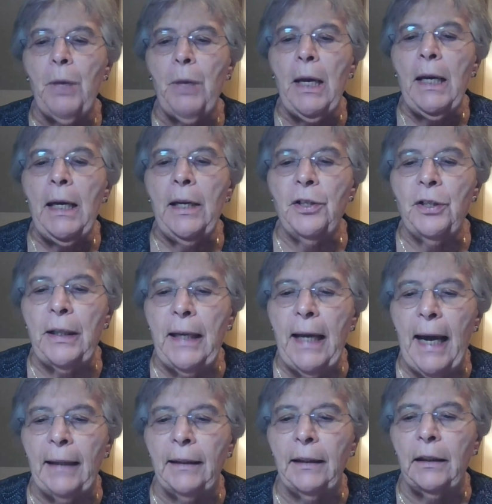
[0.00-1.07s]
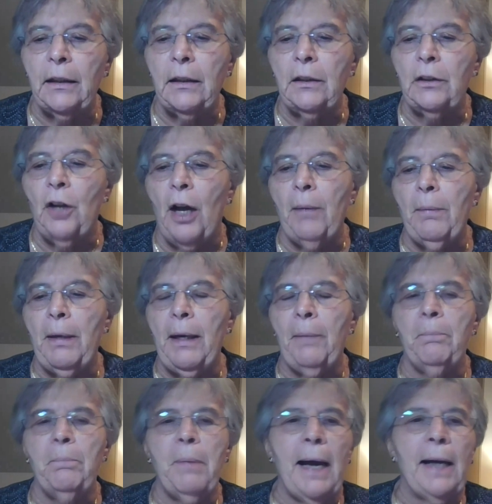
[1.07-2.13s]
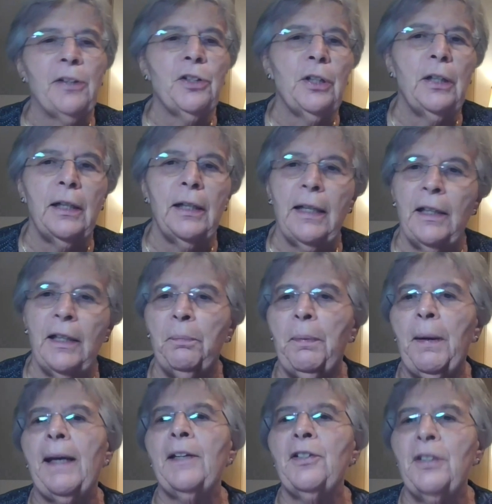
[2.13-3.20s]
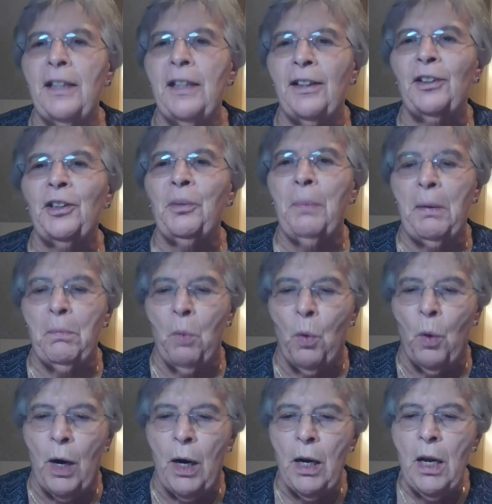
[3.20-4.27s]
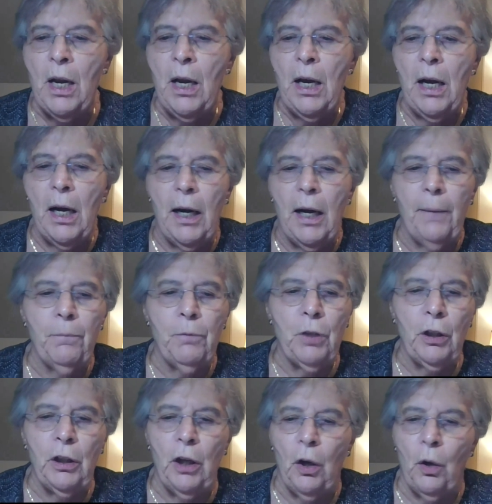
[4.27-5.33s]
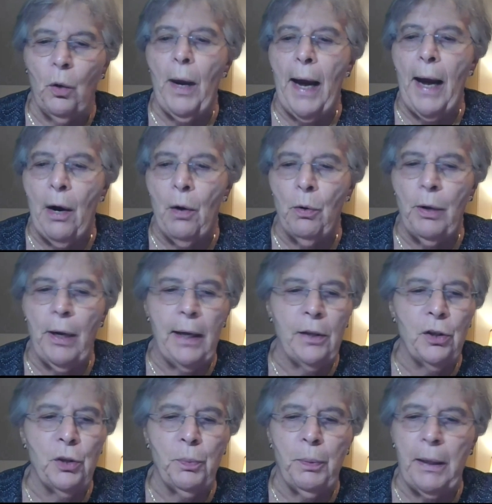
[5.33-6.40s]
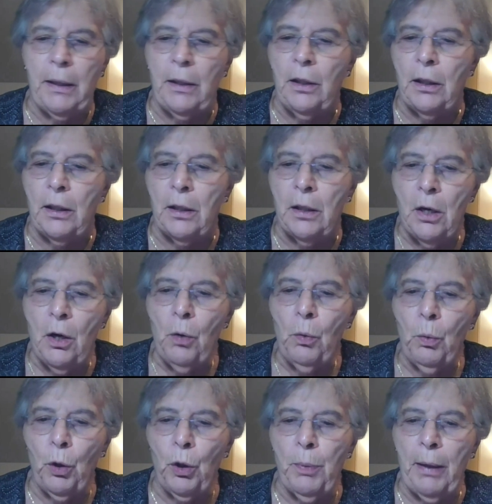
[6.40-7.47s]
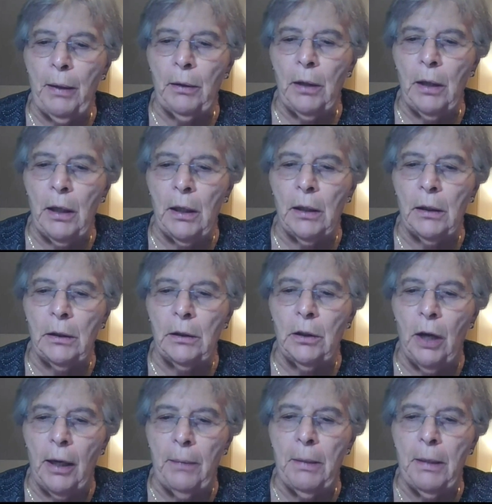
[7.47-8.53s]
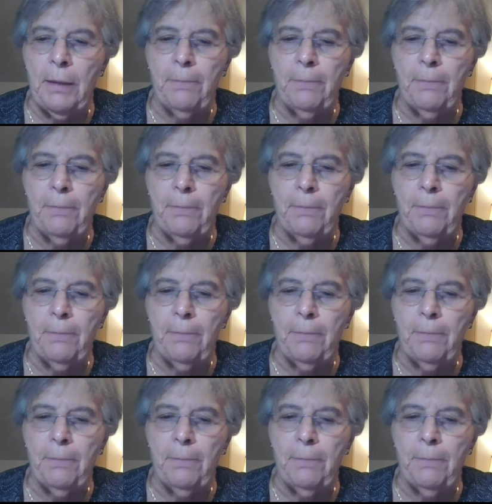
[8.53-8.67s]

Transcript: He's a Catholic climate ambassador. In the past, did a little bit more to go out and spread the word about climate.